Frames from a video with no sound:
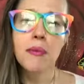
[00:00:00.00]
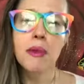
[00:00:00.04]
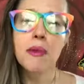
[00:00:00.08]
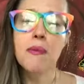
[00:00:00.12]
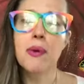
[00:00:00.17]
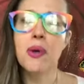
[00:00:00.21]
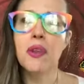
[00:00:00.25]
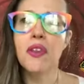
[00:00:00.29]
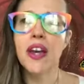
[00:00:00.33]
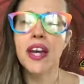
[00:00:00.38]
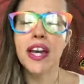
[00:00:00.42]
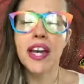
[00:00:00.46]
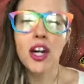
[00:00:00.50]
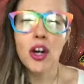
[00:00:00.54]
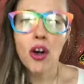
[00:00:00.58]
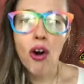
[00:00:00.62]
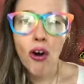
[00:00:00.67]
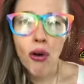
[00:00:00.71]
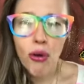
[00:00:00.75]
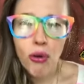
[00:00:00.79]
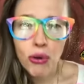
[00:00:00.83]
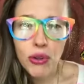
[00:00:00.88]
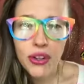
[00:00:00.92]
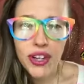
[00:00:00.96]
People that can
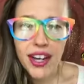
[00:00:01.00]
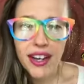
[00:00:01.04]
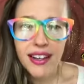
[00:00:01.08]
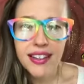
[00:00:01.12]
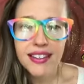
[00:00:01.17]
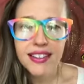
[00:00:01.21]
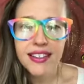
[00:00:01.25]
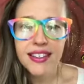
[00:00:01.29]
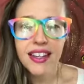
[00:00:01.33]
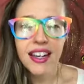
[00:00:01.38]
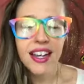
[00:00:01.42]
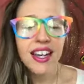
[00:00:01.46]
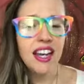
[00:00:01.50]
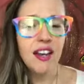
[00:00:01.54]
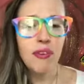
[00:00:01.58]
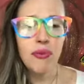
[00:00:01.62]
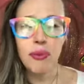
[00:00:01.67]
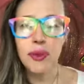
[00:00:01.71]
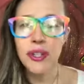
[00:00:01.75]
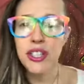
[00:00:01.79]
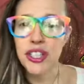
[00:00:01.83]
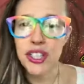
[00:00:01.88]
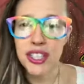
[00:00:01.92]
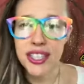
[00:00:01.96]
hold us
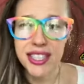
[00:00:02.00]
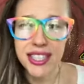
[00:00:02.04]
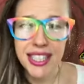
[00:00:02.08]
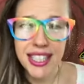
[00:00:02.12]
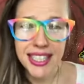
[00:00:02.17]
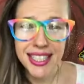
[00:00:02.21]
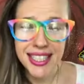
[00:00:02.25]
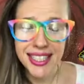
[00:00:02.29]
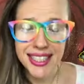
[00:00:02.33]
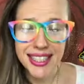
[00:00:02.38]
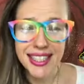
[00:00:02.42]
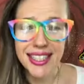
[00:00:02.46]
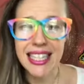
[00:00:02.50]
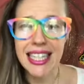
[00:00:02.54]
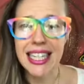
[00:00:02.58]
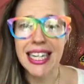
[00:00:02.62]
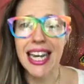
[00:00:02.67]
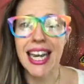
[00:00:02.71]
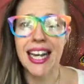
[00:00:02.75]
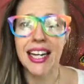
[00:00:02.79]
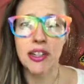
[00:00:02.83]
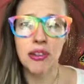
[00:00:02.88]
if we just need to sit